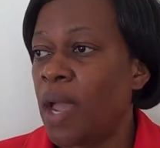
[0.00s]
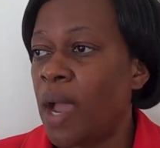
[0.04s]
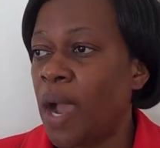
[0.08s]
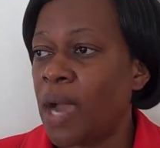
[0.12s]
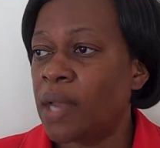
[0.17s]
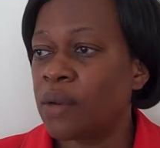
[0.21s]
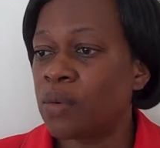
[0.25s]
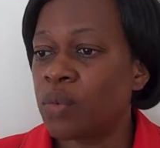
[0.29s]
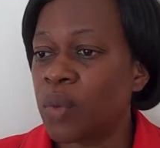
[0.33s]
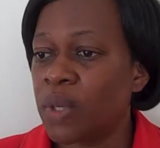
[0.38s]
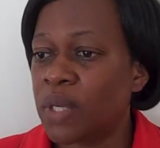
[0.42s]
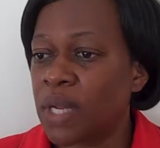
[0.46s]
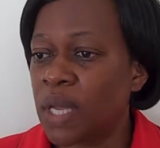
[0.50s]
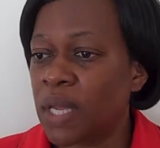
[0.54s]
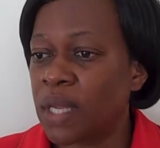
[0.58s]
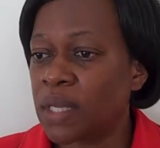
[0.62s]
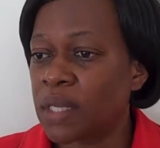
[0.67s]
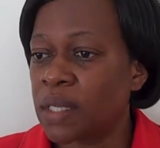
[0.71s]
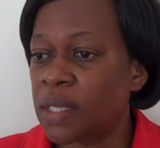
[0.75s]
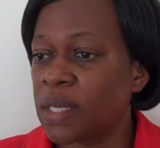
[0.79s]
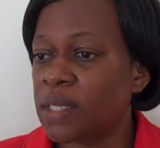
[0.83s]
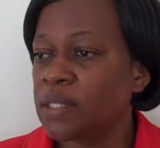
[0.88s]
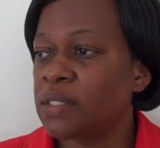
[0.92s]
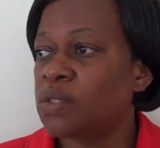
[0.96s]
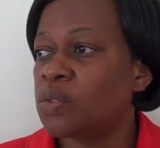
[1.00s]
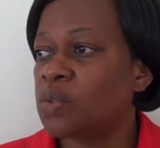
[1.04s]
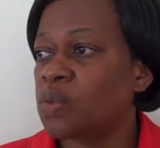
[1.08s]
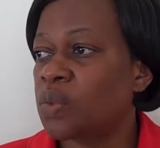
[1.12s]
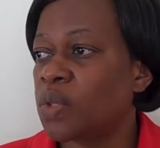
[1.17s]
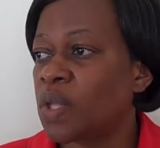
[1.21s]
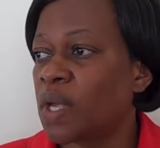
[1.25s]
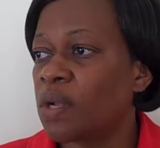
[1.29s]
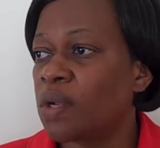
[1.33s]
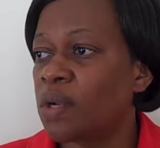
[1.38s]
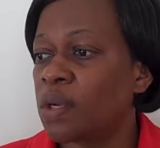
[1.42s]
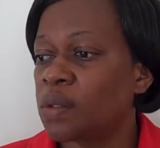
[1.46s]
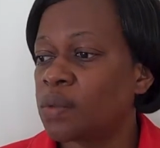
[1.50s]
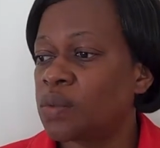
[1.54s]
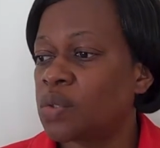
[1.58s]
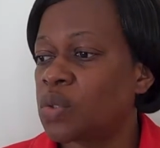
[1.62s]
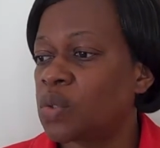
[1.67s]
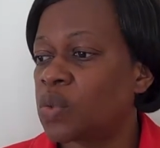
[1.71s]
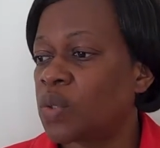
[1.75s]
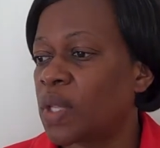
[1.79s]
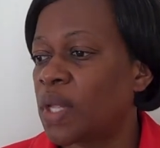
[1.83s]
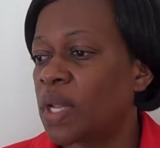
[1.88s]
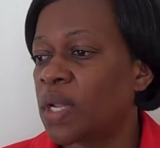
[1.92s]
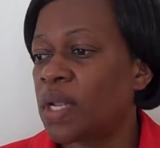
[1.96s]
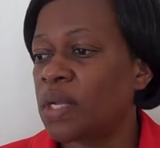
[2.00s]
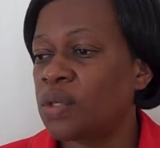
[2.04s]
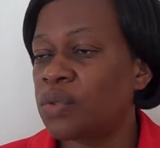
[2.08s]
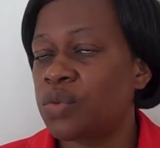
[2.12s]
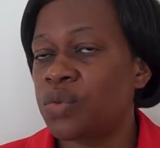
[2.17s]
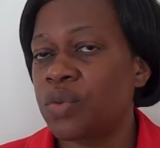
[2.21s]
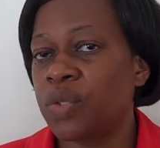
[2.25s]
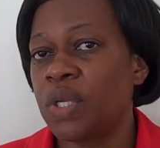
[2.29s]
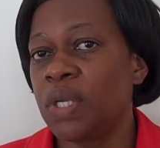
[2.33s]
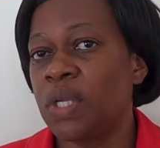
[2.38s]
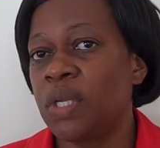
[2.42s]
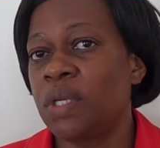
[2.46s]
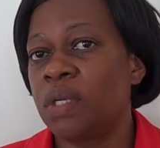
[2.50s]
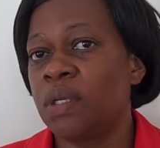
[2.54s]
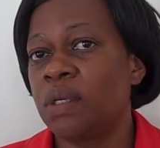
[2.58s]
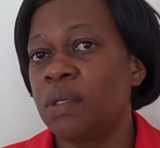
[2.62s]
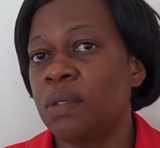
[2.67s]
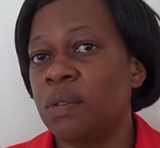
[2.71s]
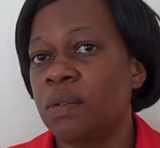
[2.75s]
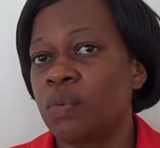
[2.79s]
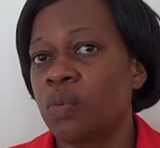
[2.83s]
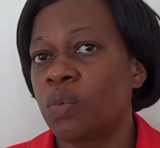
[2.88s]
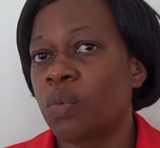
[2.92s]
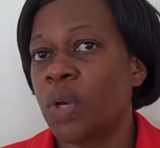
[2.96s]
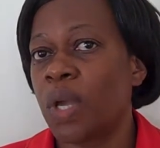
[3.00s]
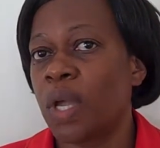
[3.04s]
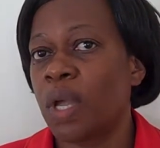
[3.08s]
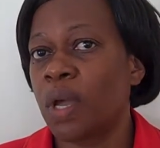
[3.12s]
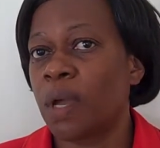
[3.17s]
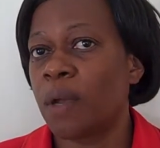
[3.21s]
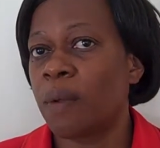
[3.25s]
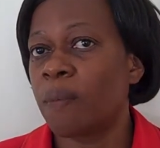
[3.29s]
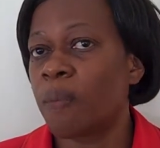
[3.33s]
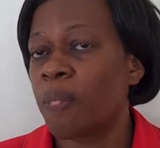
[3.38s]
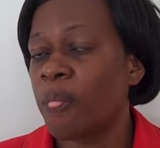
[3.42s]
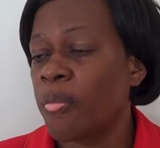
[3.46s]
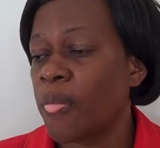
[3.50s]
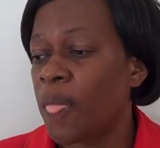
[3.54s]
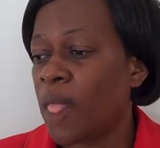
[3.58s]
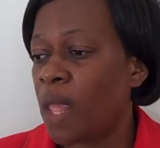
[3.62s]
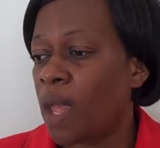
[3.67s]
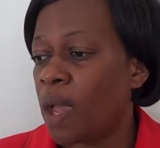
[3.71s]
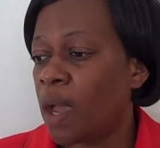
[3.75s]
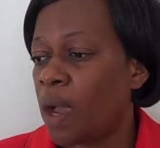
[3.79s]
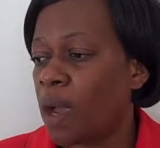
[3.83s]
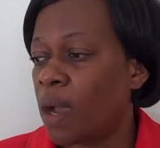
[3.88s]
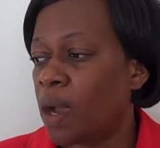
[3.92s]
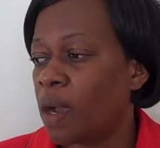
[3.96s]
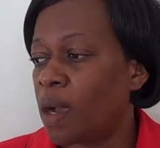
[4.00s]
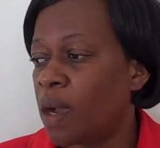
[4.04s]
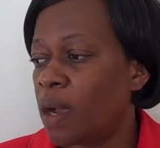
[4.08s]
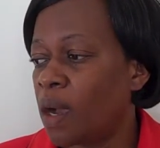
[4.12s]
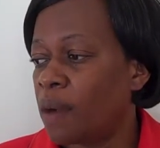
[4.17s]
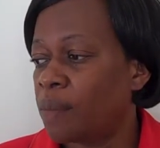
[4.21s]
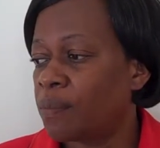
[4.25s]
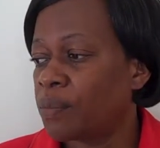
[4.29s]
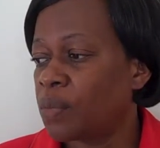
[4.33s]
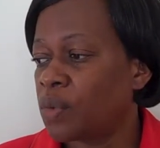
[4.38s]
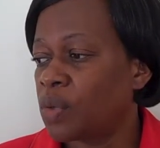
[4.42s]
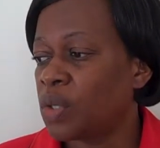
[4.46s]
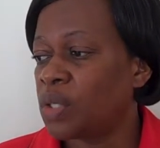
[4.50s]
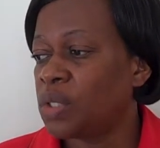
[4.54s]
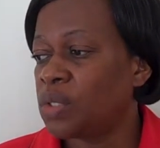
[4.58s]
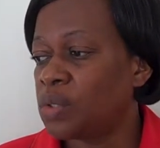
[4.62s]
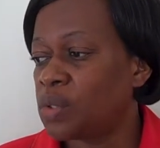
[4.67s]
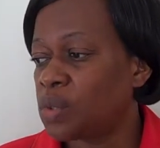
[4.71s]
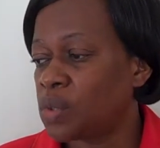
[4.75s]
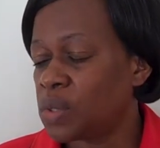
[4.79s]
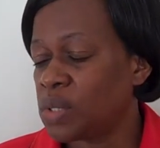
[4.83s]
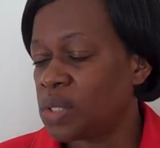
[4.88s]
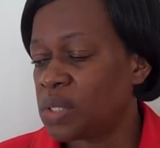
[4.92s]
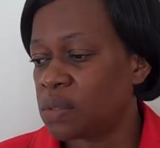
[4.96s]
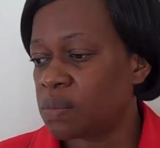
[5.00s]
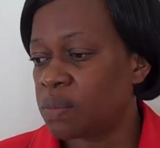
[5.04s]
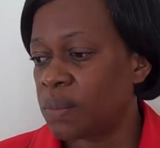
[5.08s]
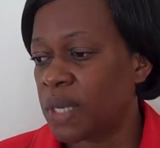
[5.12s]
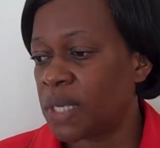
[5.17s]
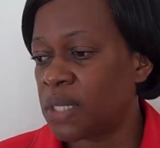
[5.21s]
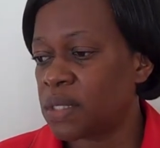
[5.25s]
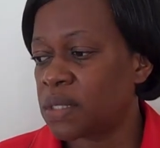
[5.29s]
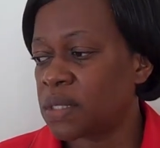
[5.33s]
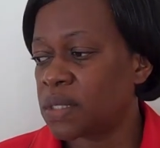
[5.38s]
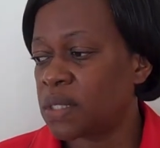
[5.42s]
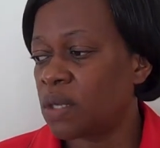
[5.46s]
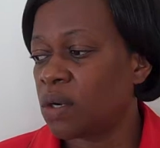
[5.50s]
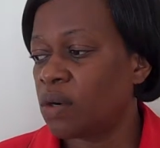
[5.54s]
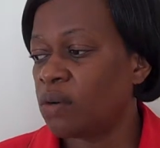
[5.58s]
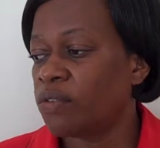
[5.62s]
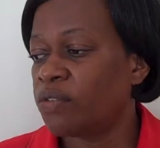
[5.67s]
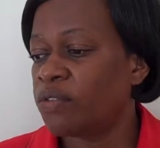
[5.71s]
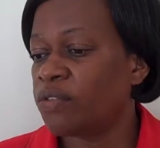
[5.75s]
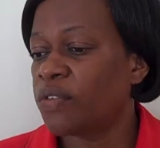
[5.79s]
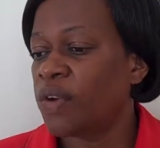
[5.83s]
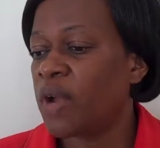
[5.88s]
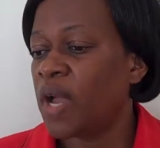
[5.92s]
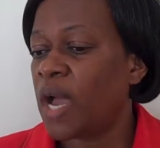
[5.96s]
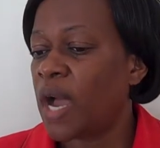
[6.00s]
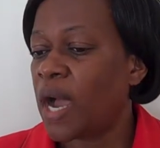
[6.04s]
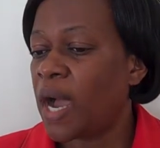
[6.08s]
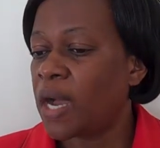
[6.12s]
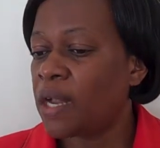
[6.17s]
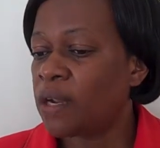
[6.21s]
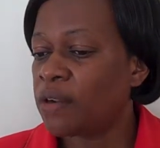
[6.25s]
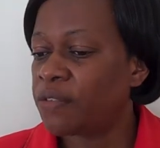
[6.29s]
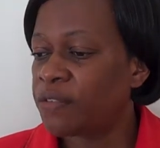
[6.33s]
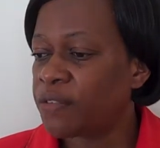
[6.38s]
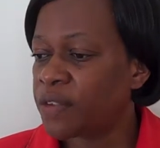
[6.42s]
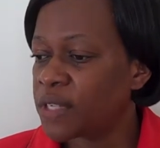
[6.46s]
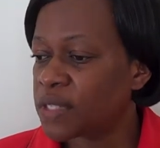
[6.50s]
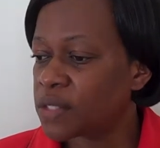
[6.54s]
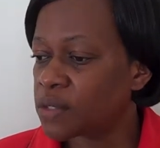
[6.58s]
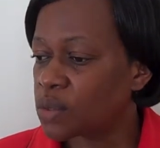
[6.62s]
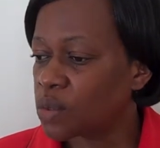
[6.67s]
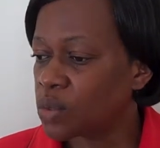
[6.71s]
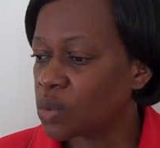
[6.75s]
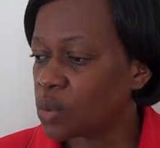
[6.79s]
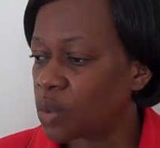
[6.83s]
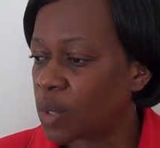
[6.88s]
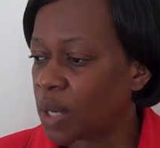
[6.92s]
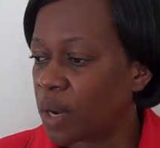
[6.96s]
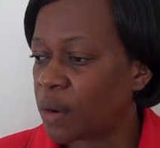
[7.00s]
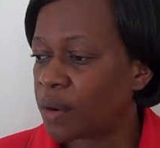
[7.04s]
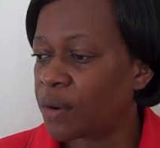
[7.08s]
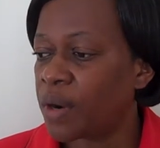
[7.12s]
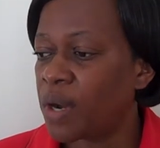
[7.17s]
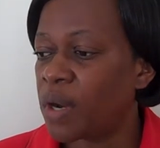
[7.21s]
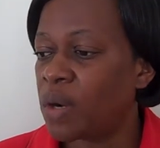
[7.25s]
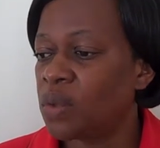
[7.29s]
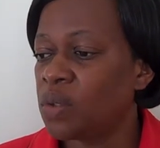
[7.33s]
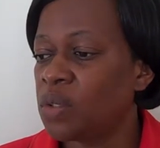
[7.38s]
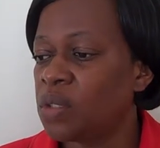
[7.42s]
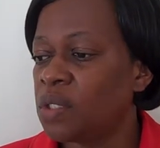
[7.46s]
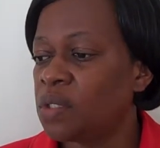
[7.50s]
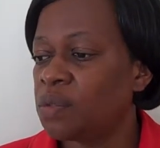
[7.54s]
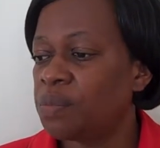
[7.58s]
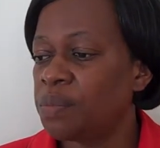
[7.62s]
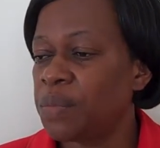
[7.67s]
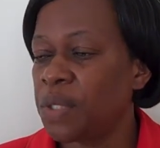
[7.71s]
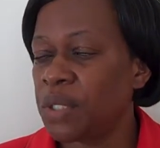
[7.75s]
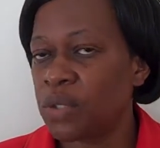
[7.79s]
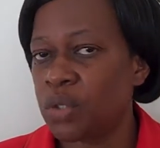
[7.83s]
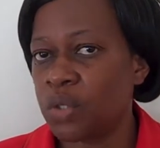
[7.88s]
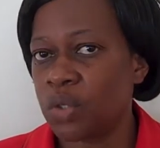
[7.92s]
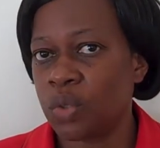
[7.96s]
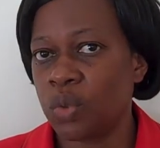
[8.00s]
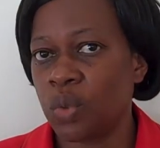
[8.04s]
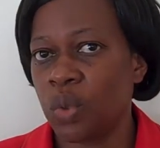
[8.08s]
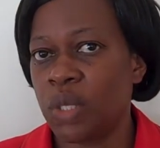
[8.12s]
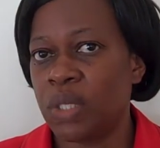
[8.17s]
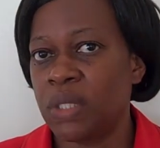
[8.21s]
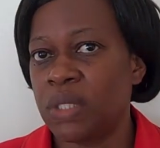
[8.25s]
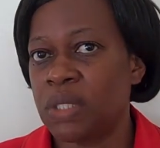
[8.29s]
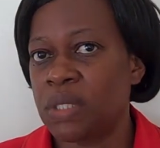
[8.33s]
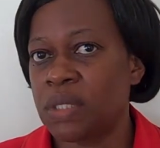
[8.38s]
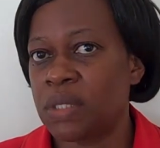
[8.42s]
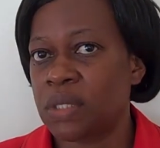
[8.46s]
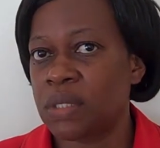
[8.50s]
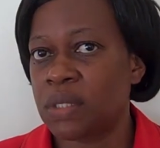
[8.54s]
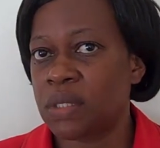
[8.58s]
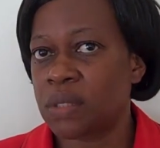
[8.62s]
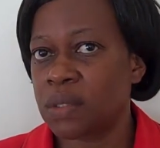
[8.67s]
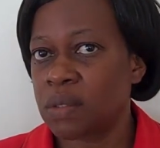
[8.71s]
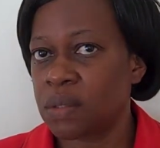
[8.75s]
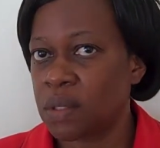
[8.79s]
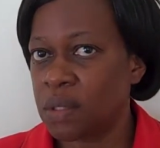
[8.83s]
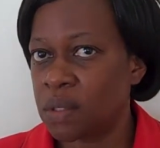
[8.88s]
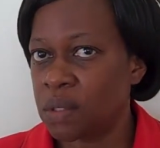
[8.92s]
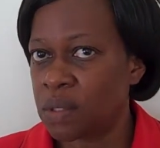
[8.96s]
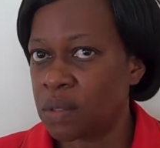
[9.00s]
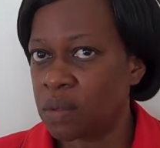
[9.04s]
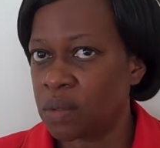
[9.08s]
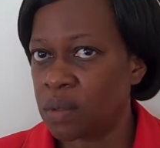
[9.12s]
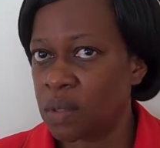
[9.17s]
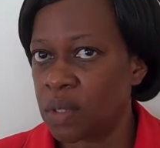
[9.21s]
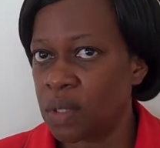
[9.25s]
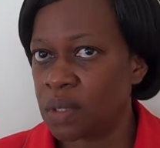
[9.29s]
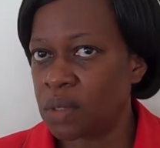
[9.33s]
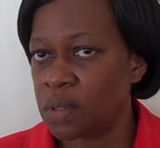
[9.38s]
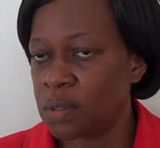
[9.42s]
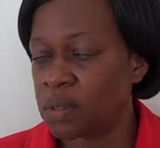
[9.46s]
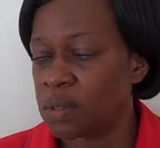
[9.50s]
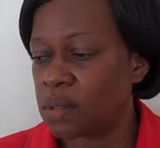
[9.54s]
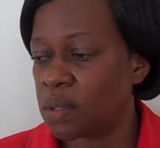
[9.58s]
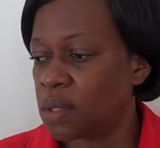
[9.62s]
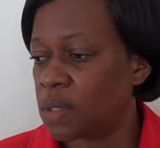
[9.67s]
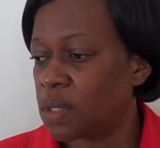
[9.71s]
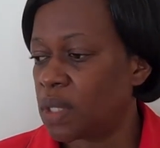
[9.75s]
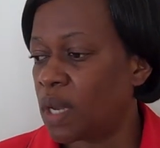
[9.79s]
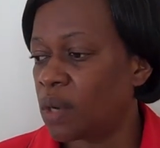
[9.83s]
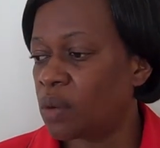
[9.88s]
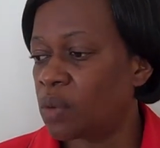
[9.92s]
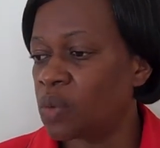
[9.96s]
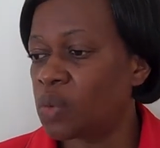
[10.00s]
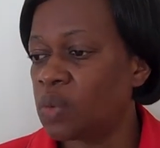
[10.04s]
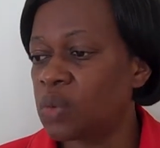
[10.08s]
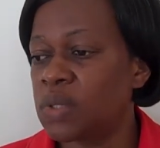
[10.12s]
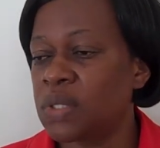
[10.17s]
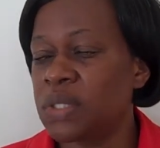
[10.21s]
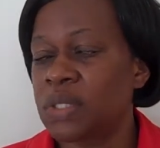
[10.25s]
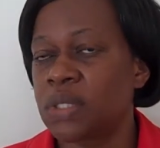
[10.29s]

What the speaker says: And when I get to the latrine where I'm going to ease myself, I'll first look around, make sure it is in a good